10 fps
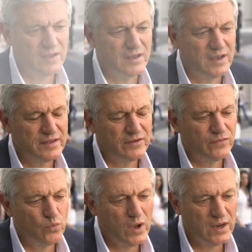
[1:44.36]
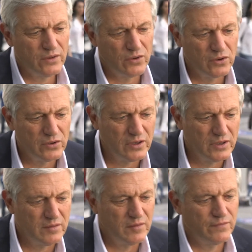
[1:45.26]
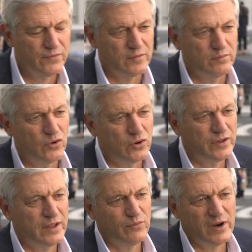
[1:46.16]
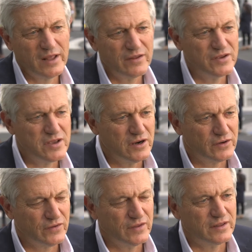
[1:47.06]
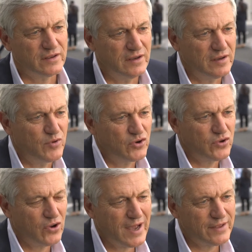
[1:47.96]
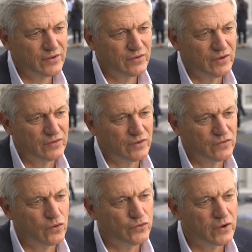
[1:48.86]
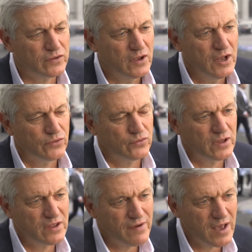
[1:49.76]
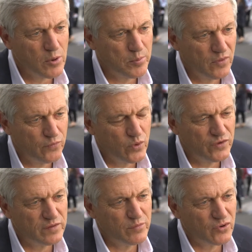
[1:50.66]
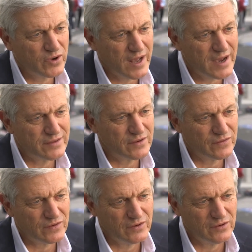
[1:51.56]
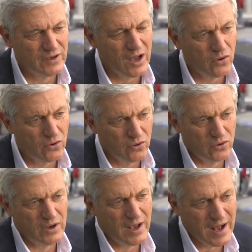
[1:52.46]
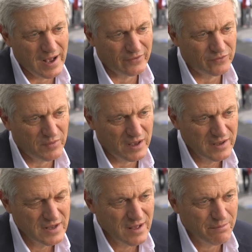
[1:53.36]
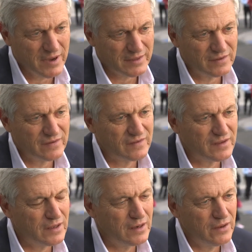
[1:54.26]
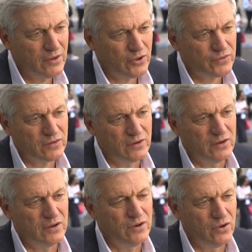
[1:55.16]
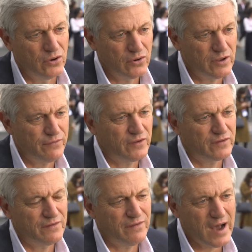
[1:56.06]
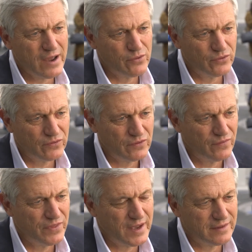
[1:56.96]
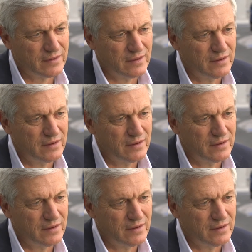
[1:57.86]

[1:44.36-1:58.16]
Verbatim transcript: Uh, it is well known from more than 100 years that uh, bronchiolitis is associated to the development of wheezy bronchitis or asthma, but it's still not uh, known if it's the virus that